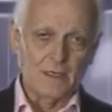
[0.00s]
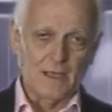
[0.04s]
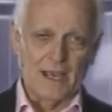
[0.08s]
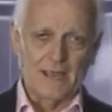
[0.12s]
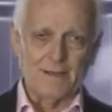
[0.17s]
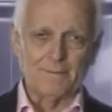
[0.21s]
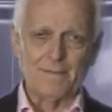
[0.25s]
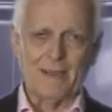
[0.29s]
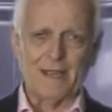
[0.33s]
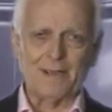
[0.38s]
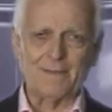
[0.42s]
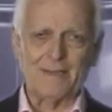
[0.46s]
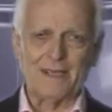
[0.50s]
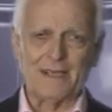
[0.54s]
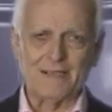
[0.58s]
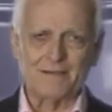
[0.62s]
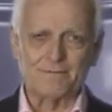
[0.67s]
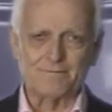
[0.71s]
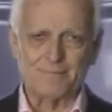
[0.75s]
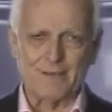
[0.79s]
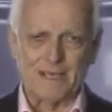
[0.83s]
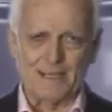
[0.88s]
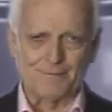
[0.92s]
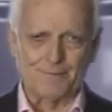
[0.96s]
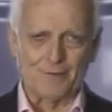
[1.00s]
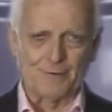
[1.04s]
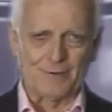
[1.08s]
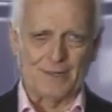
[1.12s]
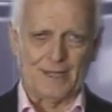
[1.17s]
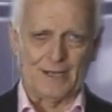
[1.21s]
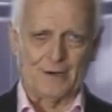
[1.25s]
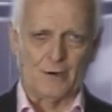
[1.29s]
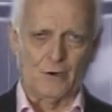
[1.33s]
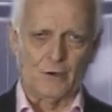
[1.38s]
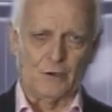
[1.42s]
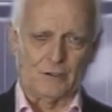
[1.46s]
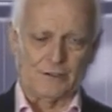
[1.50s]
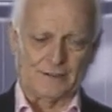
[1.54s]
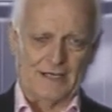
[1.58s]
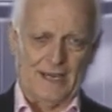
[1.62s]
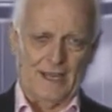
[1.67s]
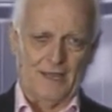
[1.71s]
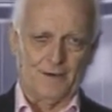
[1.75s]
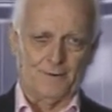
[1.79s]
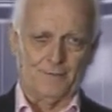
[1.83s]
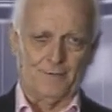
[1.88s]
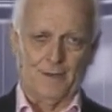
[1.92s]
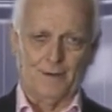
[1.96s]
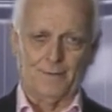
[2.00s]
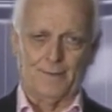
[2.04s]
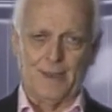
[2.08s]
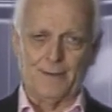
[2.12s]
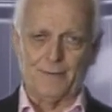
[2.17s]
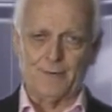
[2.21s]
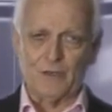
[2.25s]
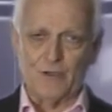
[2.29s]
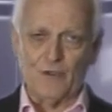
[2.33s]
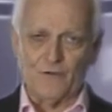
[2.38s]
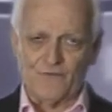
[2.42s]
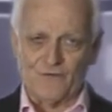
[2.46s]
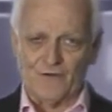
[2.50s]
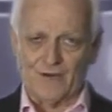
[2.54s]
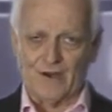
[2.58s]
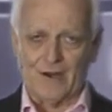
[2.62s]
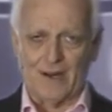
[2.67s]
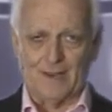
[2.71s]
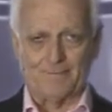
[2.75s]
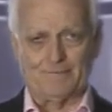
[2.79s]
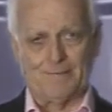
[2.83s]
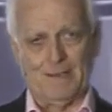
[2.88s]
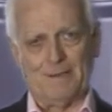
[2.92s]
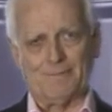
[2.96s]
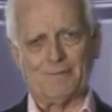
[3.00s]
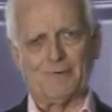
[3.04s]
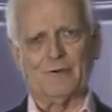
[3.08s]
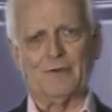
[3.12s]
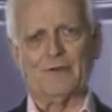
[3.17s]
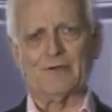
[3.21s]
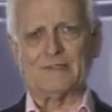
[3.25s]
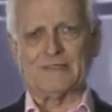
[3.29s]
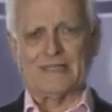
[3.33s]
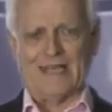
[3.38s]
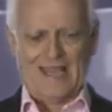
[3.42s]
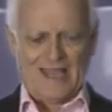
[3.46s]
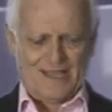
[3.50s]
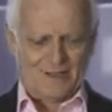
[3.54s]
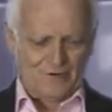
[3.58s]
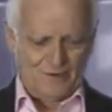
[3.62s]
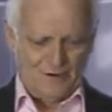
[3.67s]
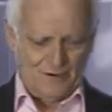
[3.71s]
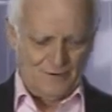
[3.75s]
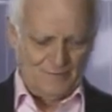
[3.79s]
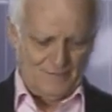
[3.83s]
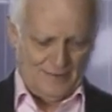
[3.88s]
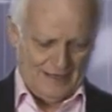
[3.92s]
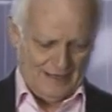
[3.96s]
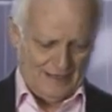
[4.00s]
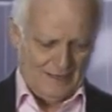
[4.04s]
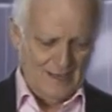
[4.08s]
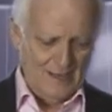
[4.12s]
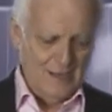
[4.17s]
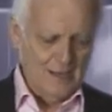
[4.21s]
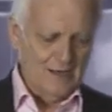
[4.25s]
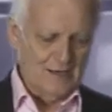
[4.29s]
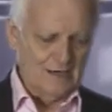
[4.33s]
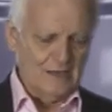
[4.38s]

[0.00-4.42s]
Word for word: and maybe people that are looked down upon. Maybe you feel like people look down on me.